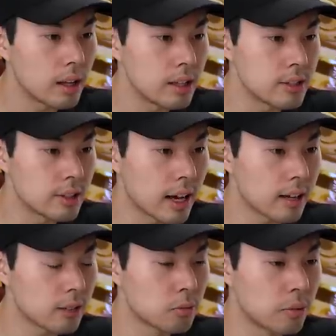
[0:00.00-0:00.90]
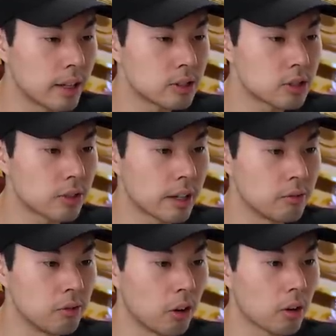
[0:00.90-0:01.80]
Is that a Red Strike
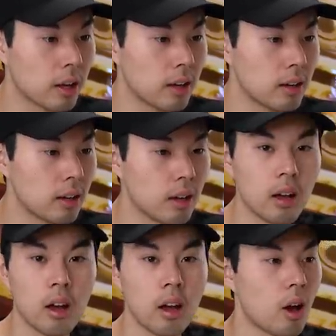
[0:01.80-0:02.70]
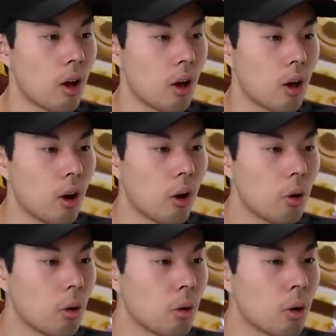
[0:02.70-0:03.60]
Vulcan?
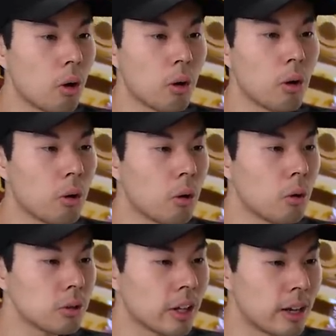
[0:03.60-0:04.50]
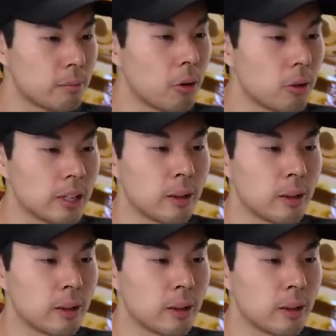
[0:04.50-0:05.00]
Ho, ho, ho, hold up, hold